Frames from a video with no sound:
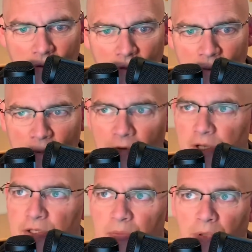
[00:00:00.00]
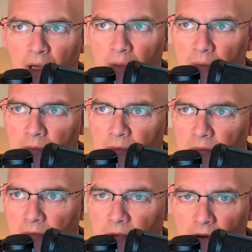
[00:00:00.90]
an immigration problem
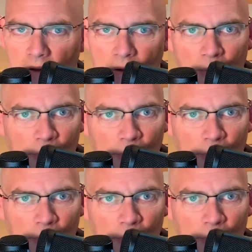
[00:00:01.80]
on all our